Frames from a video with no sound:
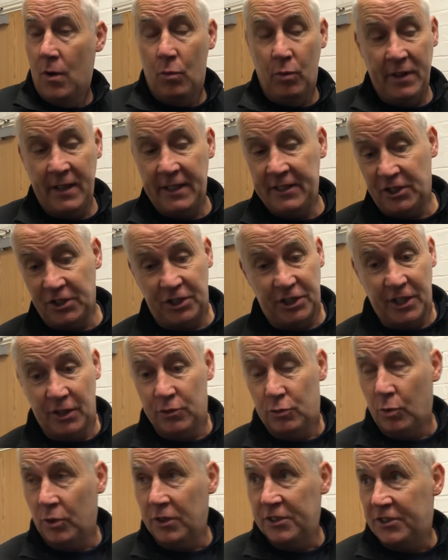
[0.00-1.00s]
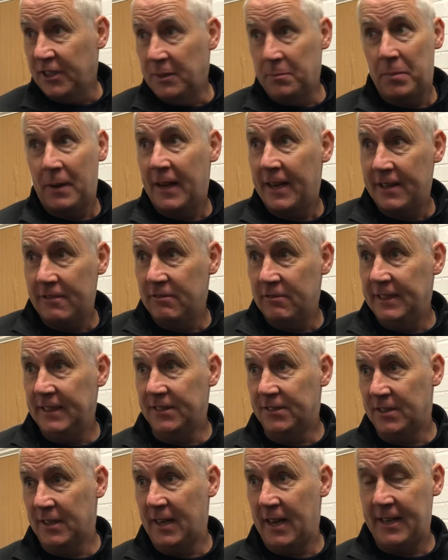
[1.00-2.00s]
Well, that just shows what a team player
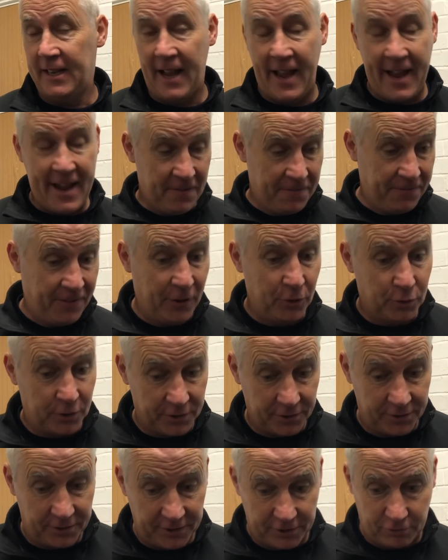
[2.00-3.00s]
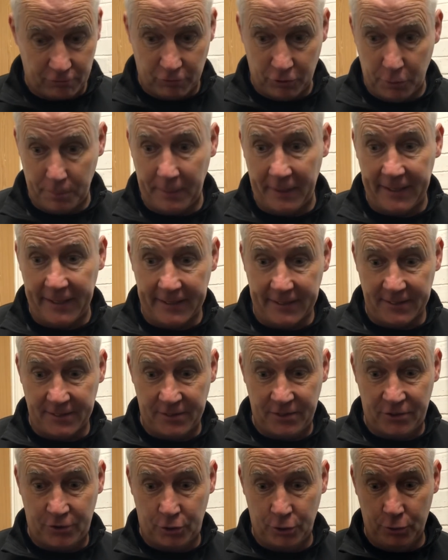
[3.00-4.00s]
is and how focused this group
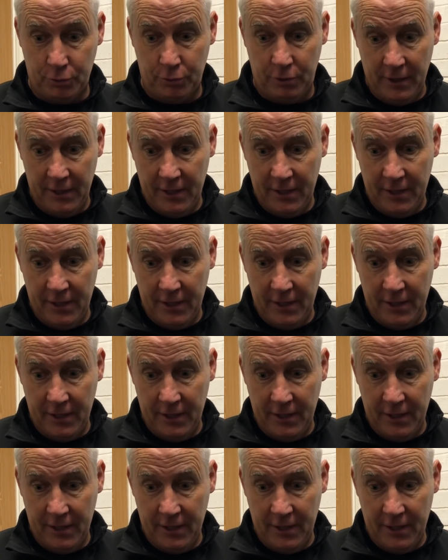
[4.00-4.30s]
is to